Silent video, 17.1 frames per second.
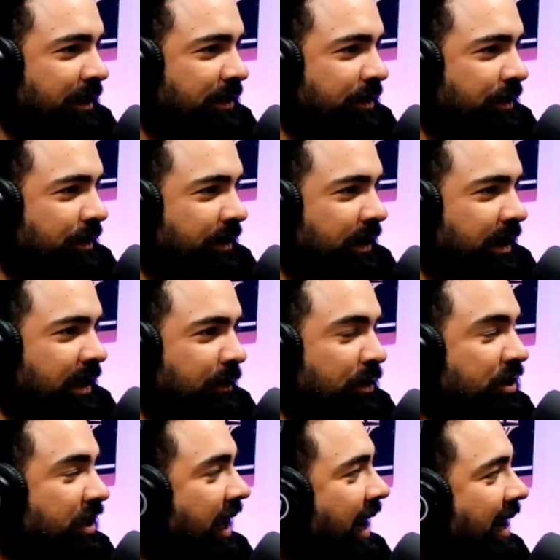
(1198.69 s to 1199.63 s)
So, and then
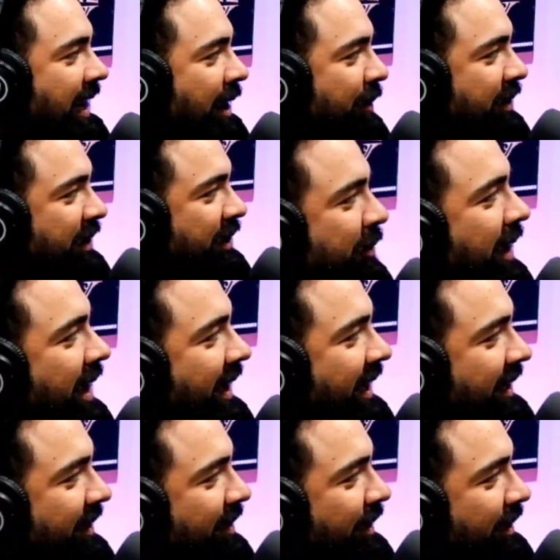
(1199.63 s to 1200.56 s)
we used to hang this
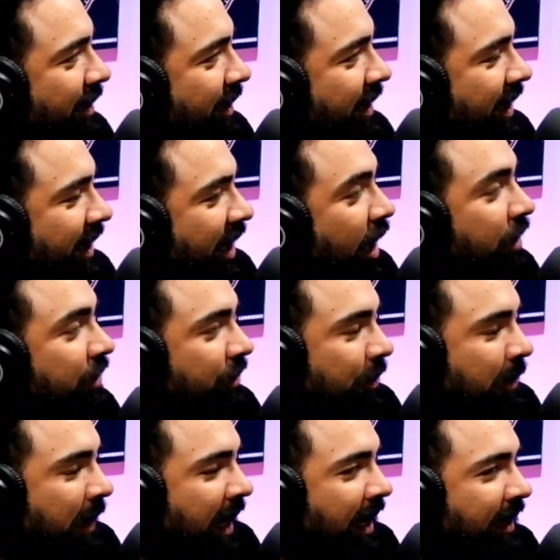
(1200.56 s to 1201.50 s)
crackhead called
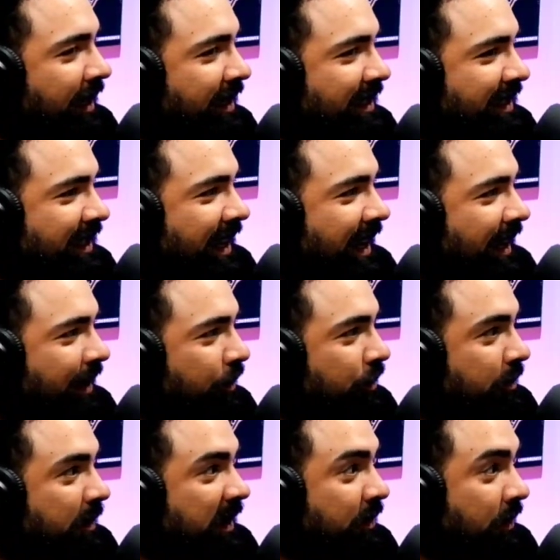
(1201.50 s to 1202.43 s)
Hustle Man in Zion,
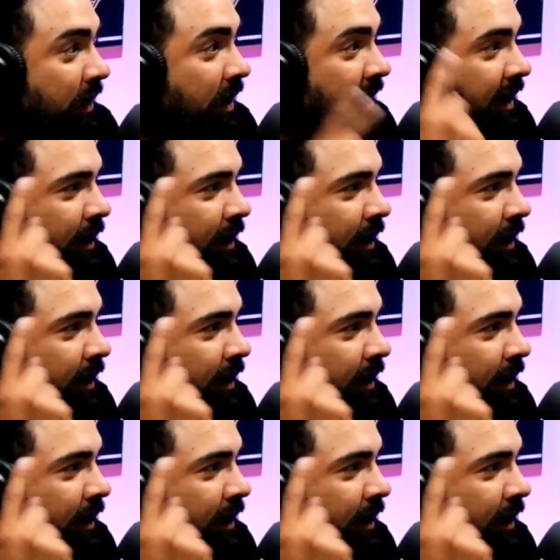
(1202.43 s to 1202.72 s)
who's been